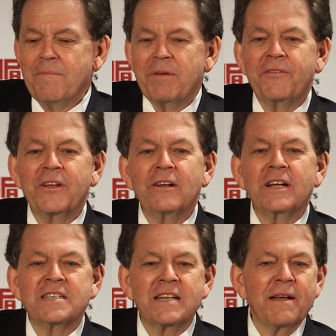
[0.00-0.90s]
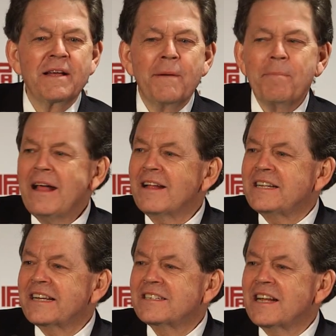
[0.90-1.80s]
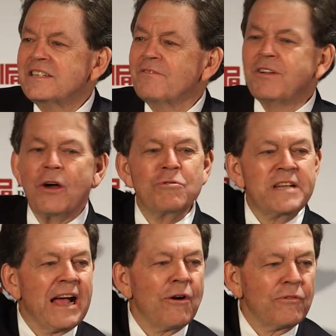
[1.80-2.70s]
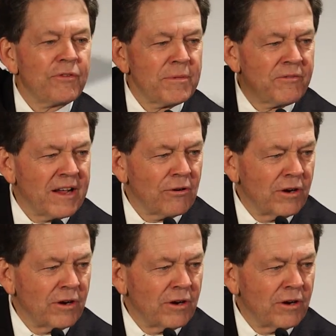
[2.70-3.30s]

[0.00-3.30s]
But if you look at politics, doesn't flow down from the federal